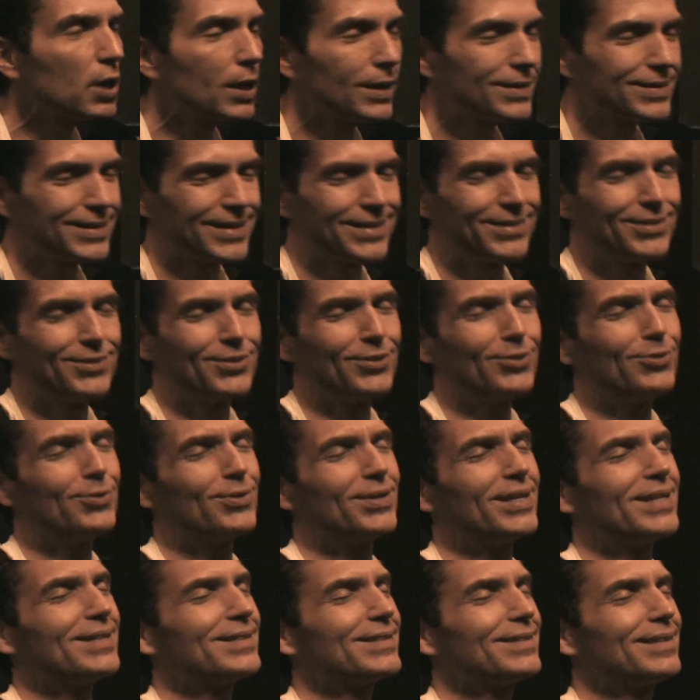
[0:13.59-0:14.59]
And it's like,
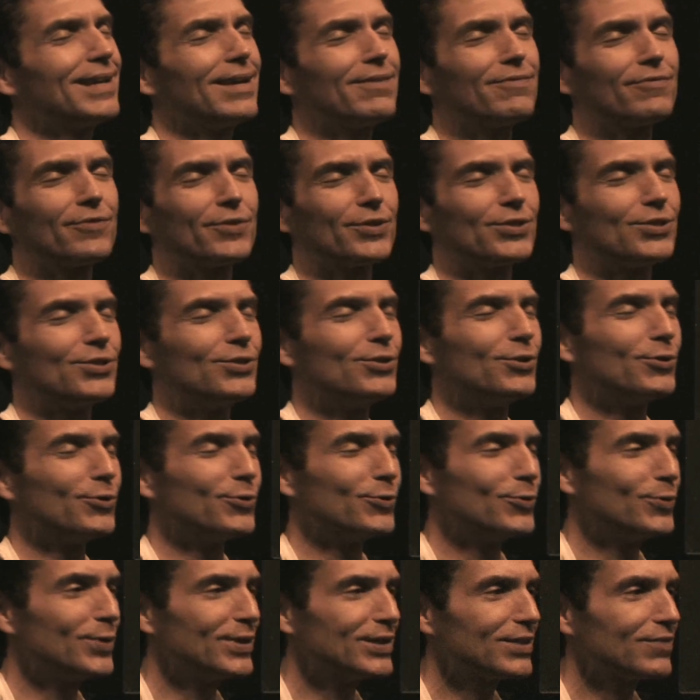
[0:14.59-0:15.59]
dude, it's not for
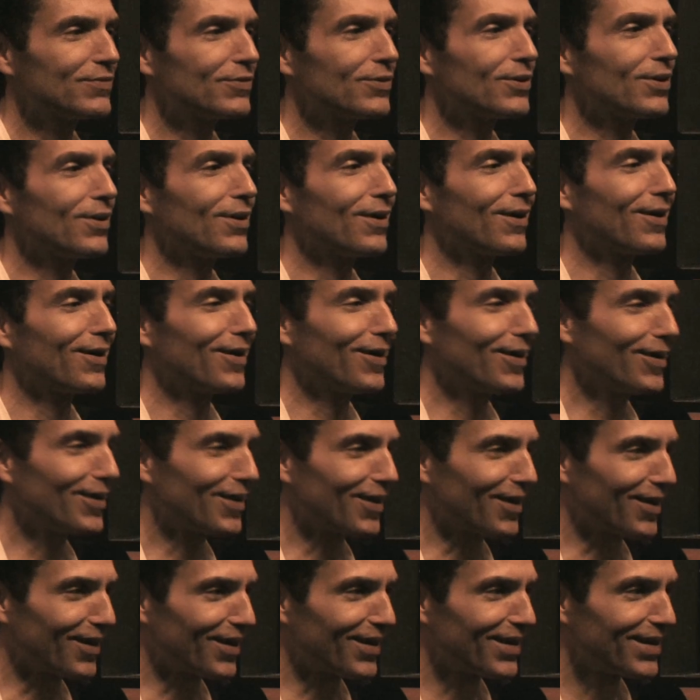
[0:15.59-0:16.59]
you. It's for
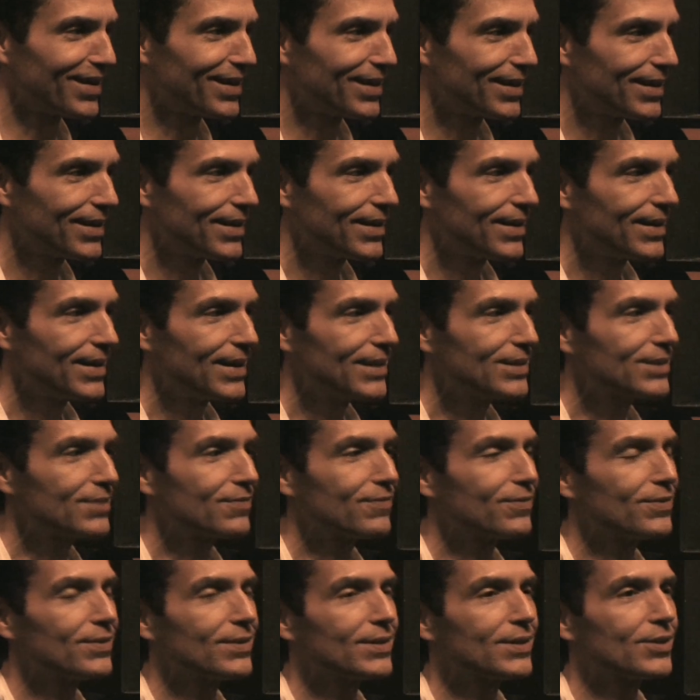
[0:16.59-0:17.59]
her. It's
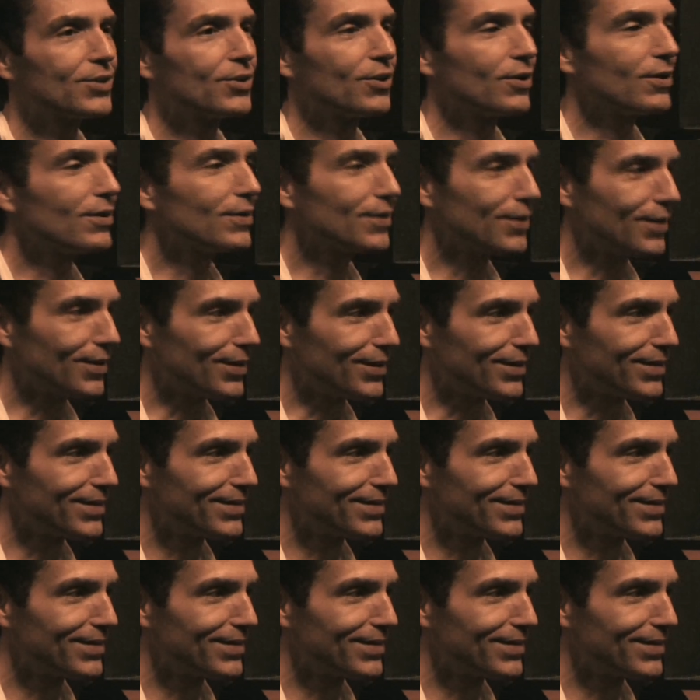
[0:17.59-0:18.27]
for the girl.